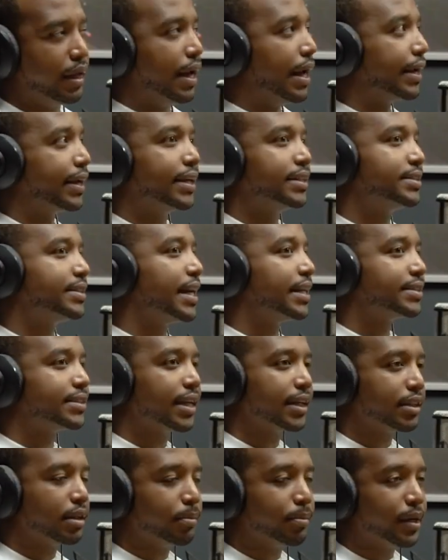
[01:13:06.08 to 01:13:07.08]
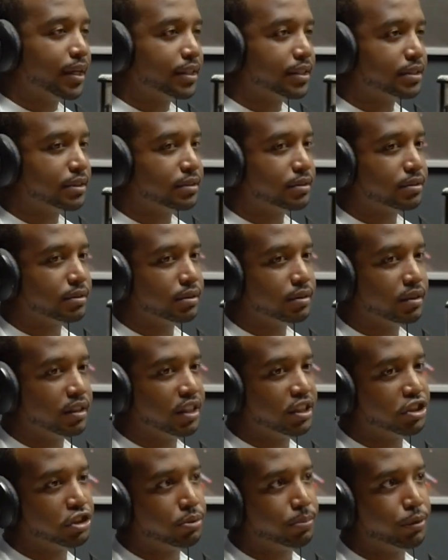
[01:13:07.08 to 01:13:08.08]
I guess that's like the best
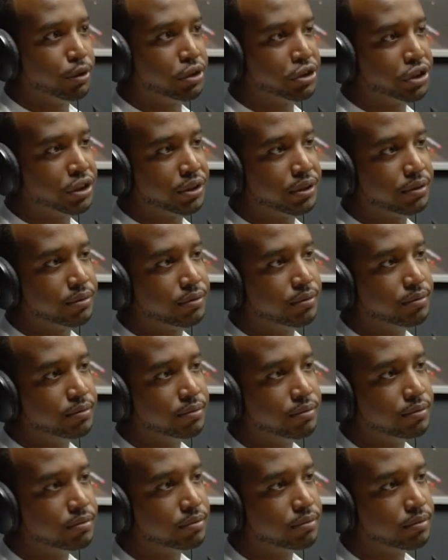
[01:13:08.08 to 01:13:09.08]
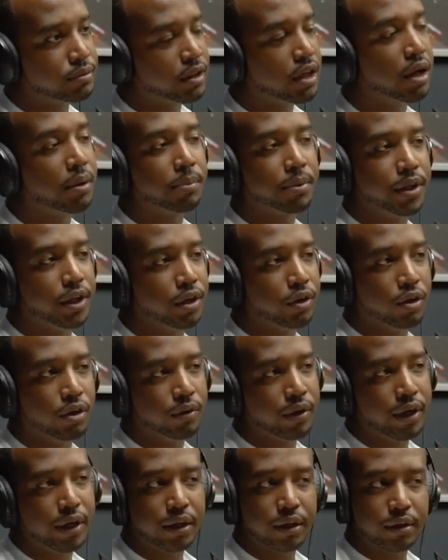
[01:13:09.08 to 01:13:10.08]
distribution company
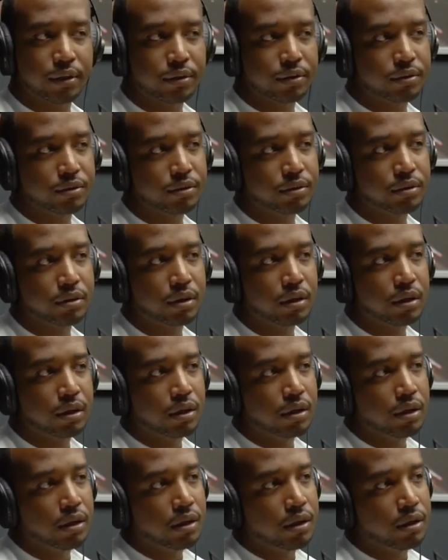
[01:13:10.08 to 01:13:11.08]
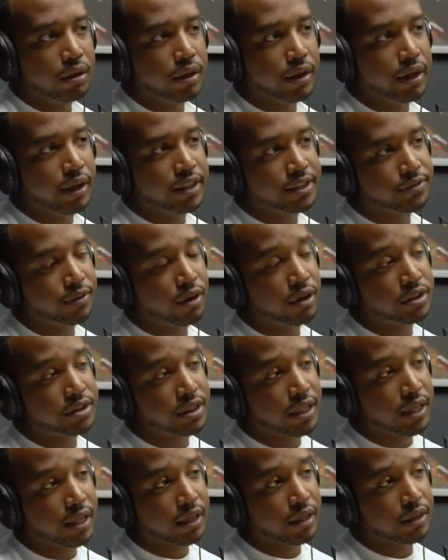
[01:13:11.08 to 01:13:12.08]
going right now. Really? Yeah, as far
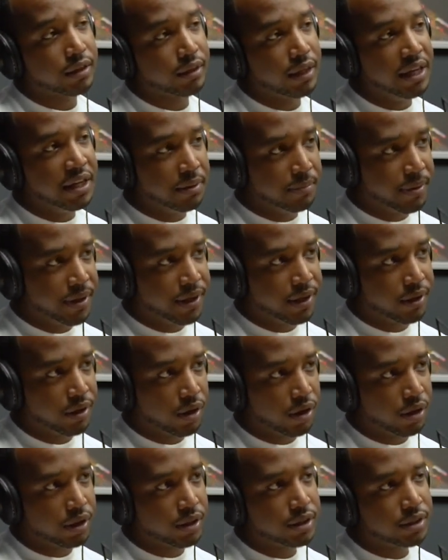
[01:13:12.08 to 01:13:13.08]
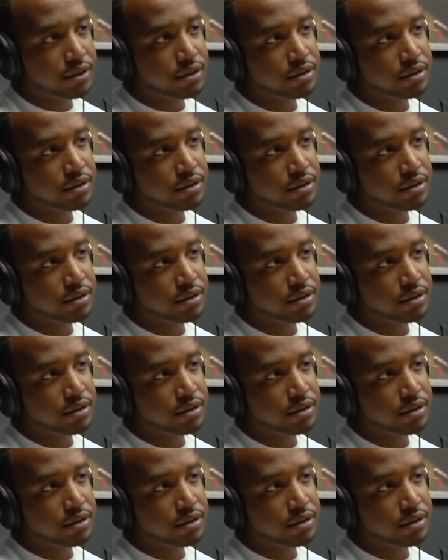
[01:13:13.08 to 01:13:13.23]
as like independent artists.